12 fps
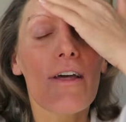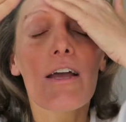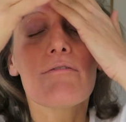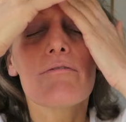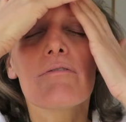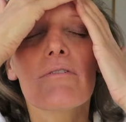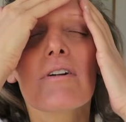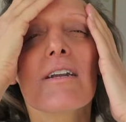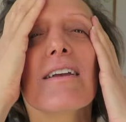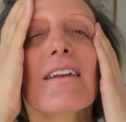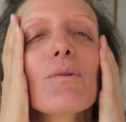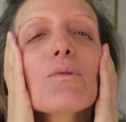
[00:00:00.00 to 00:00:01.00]
that I
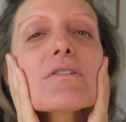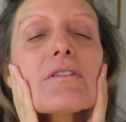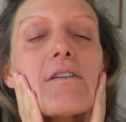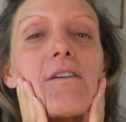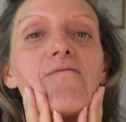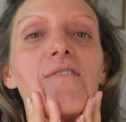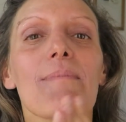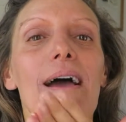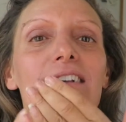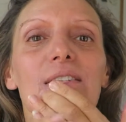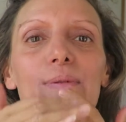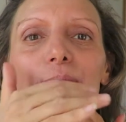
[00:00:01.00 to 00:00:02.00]
really want to give the
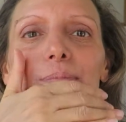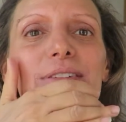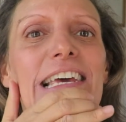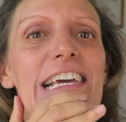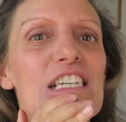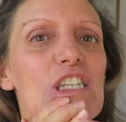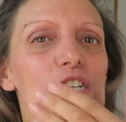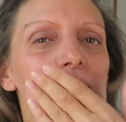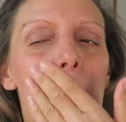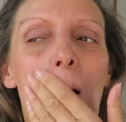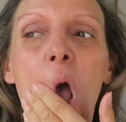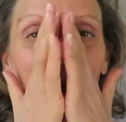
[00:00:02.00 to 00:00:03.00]
maximum
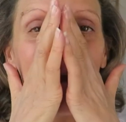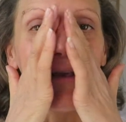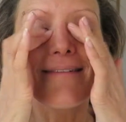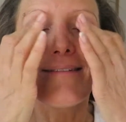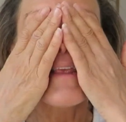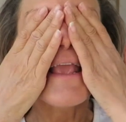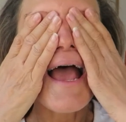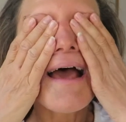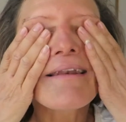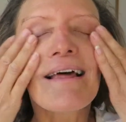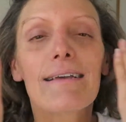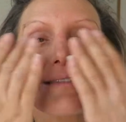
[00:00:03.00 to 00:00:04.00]
protection. You can see
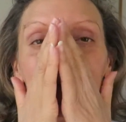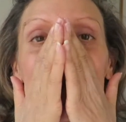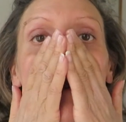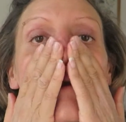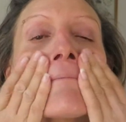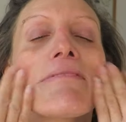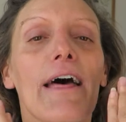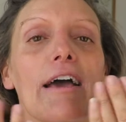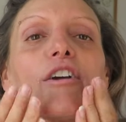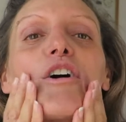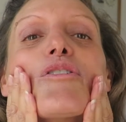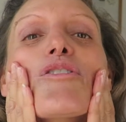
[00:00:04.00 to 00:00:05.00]
how nicely
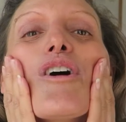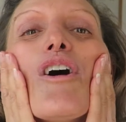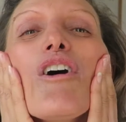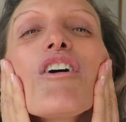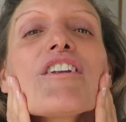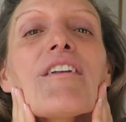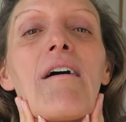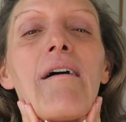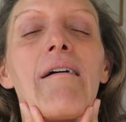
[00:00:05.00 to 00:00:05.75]
that goes on.